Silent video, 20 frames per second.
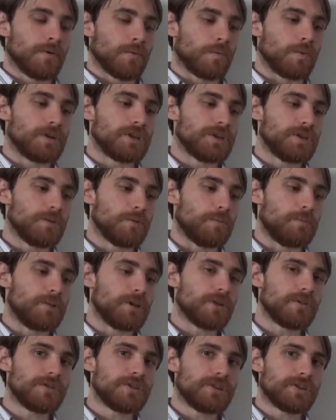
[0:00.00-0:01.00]
When you
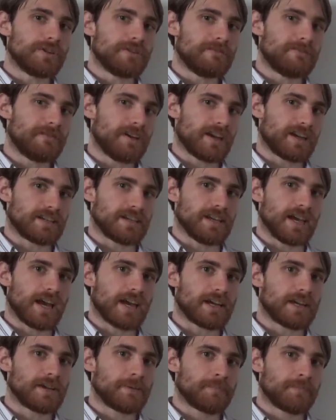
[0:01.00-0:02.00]
build your Infect
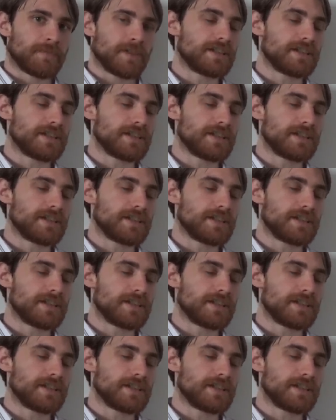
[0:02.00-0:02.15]
deck,